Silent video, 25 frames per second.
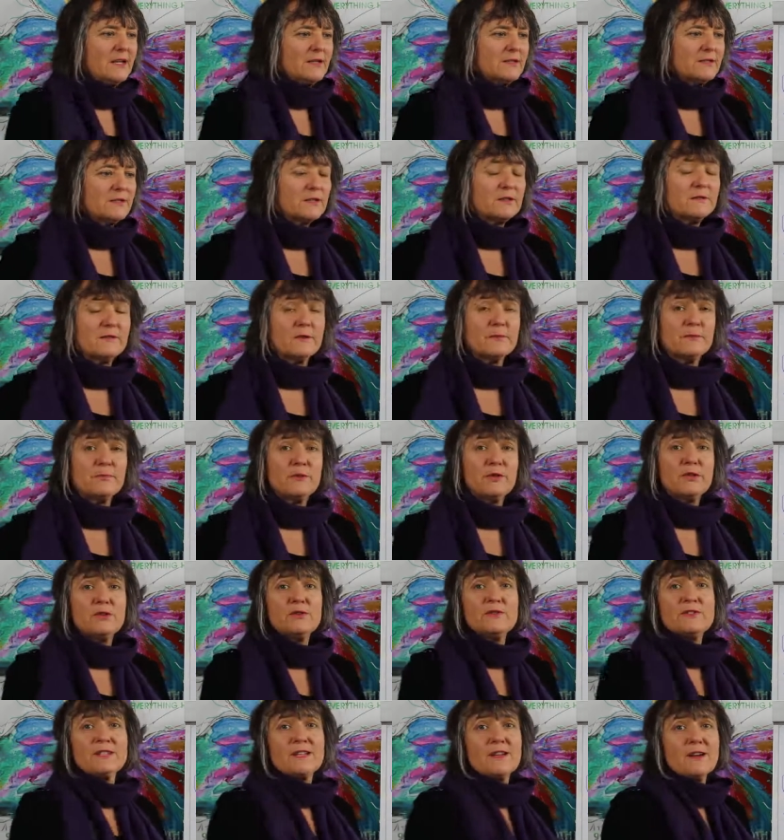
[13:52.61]
sort of
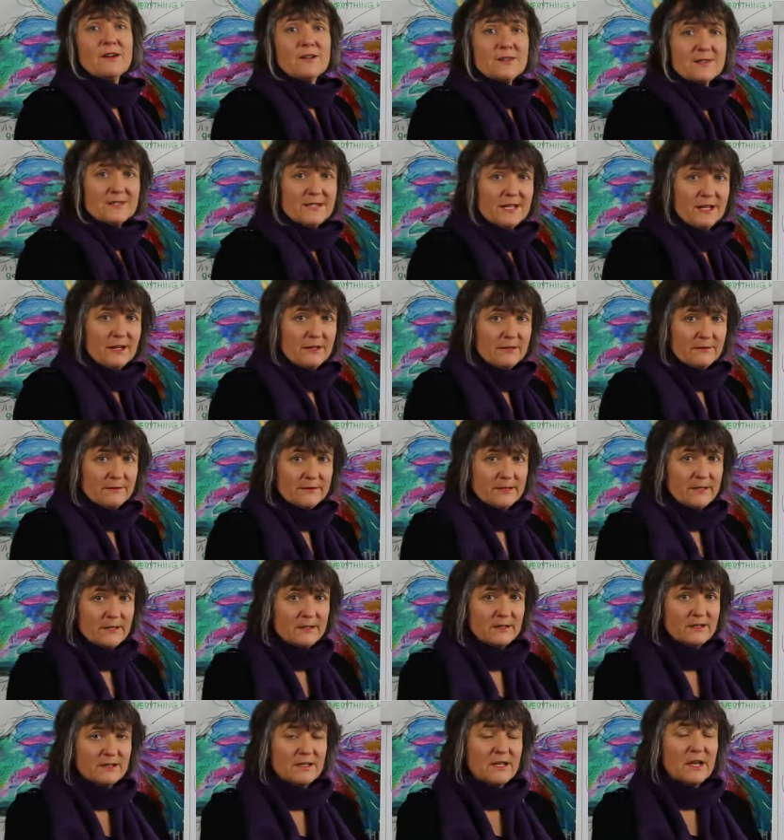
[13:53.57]
abusing ourselves
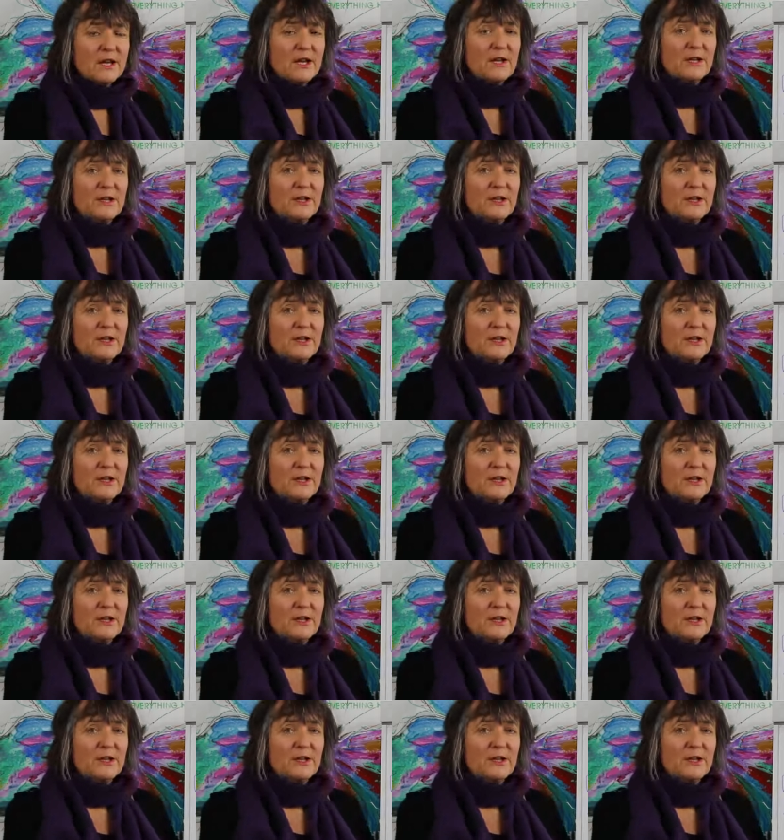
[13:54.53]
that